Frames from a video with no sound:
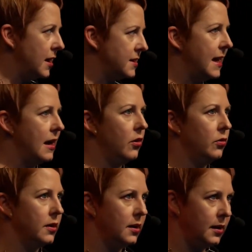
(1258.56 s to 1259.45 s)
a
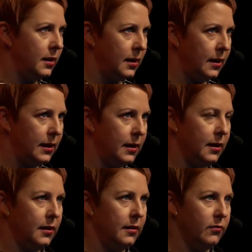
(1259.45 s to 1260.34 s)
town
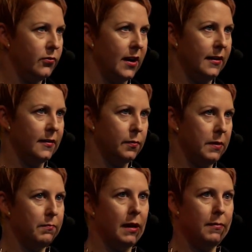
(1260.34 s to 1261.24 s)
in France,
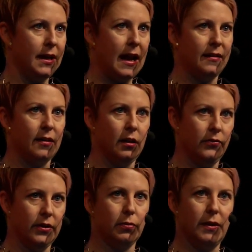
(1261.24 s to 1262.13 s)
bit by bit, has all
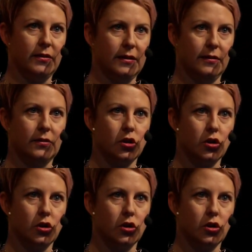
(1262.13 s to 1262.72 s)
of its residents